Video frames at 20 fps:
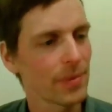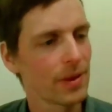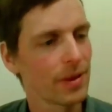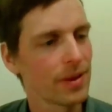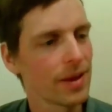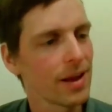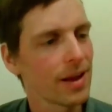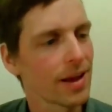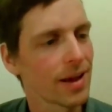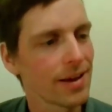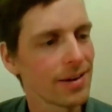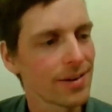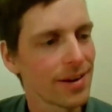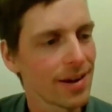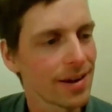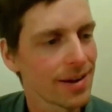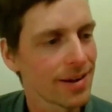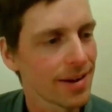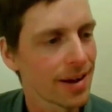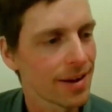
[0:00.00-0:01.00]
Yeah,
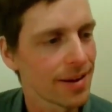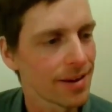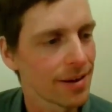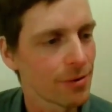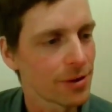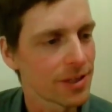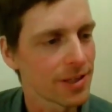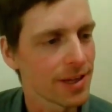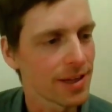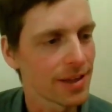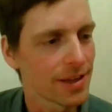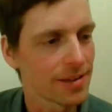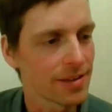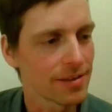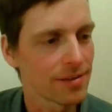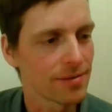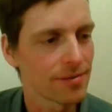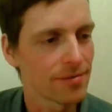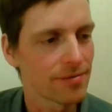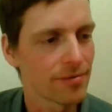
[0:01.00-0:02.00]
I would say that
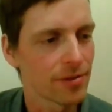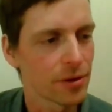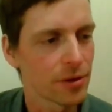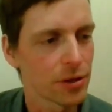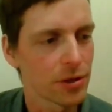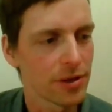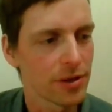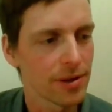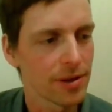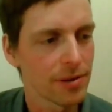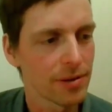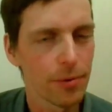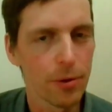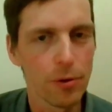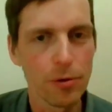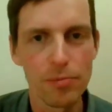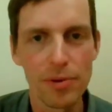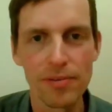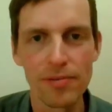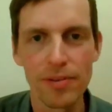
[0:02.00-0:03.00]
for sure it
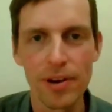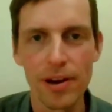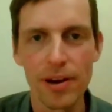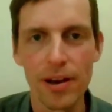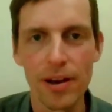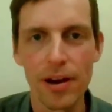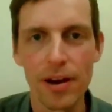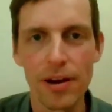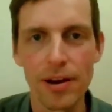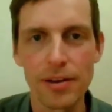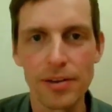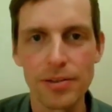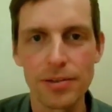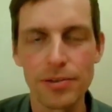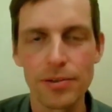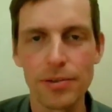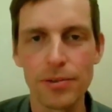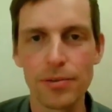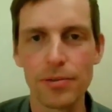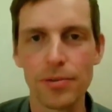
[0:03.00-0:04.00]
won't be very hard
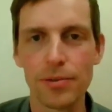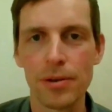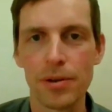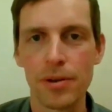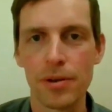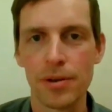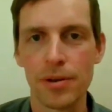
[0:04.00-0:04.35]
to